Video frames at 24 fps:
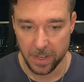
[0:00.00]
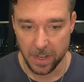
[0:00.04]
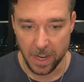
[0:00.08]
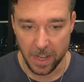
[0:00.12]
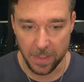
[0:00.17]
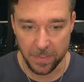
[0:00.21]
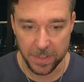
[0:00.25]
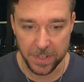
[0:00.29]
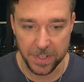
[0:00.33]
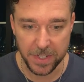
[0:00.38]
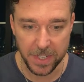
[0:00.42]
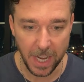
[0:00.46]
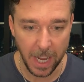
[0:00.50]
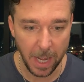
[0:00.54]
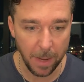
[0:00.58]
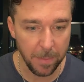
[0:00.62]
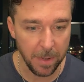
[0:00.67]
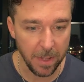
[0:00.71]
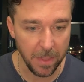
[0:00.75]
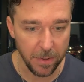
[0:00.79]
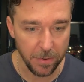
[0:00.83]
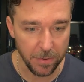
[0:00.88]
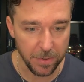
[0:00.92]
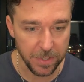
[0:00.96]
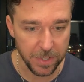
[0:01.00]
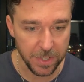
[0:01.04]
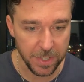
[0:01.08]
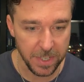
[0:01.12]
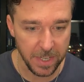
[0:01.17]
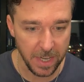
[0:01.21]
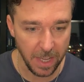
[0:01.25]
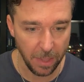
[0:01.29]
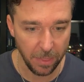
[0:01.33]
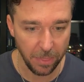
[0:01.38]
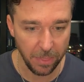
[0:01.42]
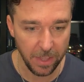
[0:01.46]
in the Dhamma there is
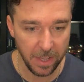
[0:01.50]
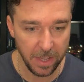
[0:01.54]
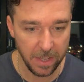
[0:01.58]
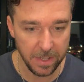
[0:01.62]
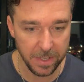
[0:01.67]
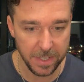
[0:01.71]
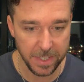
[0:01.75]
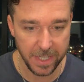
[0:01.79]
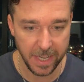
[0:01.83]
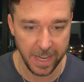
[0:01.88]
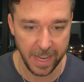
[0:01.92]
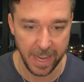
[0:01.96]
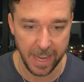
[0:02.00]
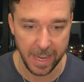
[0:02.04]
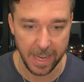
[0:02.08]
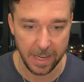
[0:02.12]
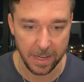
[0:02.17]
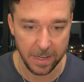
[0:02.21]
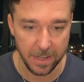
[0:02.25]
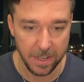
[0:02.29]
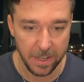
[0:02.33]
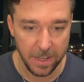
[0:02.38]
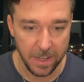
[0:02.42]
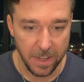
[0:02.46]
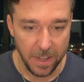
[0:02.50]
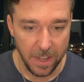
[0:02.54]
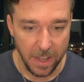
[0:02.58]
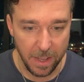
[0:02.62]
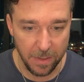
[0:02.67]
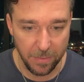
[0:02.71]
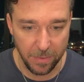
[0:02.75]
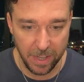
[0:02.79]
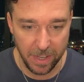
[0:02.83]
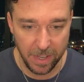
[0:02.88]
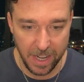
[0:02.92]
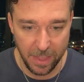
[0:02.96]
nothing attained.
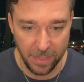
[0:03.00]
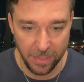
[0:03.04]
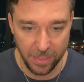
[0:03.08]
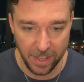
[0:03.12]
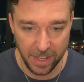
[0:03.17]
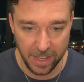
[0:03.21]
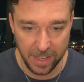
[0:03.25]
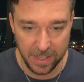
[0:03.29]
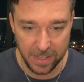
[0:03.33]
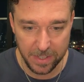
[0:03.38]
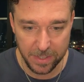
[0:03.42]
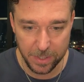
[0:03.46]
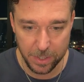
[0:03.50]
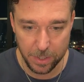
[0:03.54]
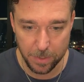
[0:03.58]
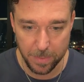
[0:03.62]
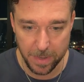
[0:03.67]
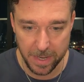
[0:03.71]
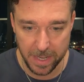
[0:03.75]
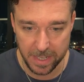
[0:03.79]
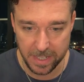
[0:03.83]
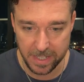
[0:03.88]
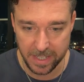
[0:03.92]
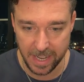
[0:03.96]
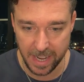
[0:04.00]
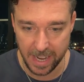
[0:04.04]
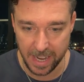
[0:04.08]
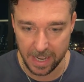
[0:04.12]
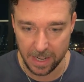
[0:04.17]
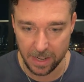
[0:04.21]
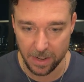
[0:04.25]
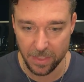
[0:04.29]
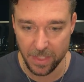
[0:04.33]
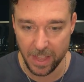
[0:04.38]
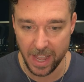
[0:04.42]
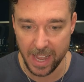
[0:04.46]
If anything is to be
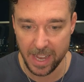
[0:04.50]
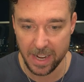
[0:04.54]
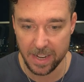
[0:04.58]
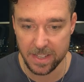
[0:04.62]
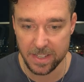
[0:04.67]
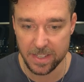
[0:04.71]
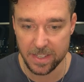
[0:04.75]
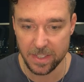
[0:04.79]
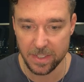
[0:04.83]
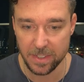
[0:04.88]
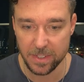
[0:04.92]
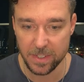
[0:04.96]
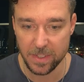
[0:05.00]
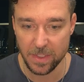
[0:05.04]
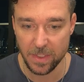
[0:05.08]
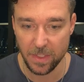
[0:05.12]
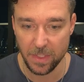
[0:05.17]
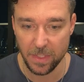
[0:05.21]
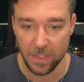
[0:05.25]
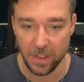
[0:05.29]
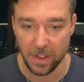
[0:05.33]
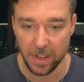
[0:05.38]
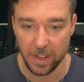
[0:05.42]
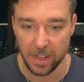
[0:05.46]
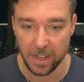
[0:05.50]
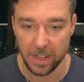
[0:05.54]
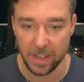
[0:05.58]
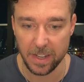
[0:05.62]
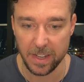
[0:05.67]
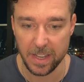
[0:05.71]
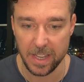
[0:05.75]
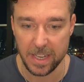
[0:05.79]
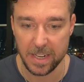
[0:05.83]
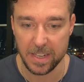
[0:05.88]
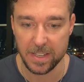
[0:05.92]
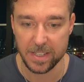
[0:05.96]
attained,
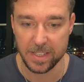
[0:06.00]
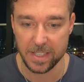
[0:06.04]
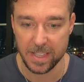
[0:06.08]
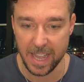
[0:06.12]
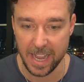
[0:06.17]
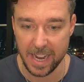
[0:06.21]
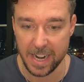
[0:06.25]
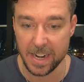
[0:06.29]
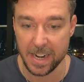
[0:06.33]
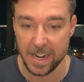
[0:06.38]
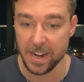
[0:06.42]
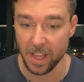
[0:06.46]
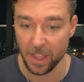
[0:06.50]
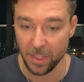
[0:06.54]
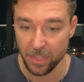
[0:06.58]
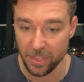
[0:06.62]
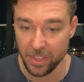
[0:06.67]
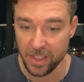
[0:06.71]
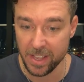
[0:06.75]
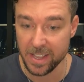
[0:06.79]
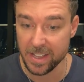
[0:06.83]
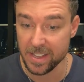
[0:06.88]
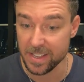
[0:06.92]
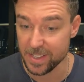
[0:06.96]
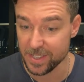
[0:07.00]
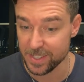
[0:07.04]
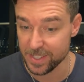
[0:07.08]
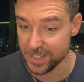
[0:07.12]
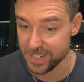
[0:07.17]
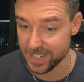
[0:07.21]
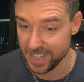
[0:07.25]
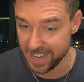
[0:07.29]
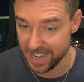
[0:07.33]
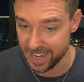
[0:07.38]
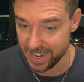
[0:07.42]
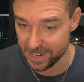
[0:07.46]
it is that nothing is
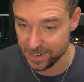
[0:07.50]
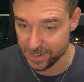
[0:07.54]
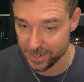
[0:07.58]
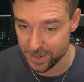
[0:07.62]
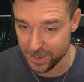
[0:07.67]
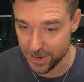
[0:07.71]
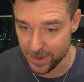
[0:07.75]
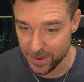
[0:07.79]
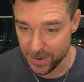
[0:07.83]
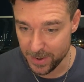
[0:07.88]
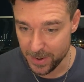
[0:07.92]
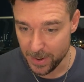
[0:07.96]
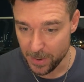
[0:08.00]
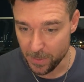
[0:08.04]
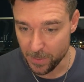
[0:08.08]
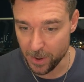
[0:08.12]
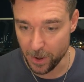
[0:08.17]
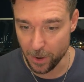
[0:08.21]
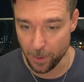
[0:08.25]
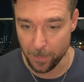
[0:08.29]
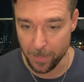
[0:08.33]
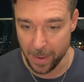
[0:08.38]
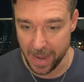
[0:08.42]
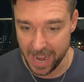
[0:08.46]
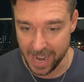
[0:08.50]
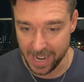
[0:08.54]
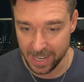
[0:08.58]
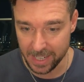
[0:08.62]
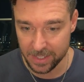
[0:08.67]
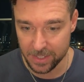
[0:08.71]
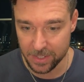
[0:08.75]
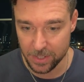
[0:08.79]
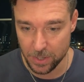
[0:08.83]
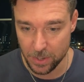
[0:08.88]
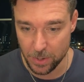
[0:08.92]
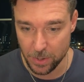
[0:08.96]
attained. We are
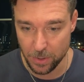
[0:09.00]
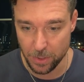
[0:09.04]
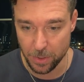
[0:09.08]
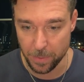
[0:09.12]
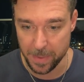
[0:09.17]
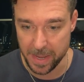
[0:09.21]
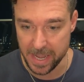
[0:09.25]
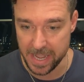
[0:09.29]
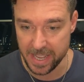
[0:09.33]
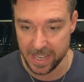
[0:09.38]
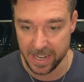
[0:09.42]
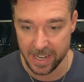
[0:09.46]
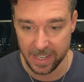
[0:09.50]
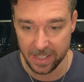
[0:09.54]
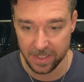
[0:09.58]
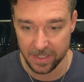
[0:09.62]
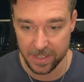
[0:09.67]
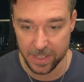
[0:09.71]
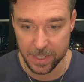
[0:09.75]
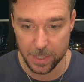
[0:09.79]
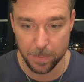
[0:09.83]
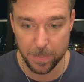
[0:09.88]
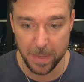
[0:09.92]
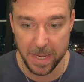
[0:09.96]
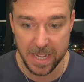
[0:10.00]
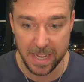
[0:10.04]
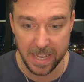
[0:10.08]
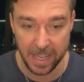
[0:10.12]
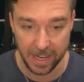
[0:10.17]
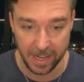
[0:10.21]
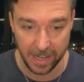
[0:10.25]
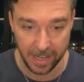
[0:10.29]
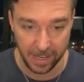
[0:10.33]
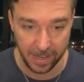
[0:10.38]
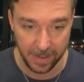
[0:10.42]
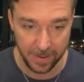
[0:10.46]
back to the beginningless
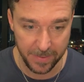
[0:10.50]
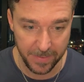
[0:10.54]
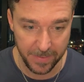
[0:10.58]
beginning.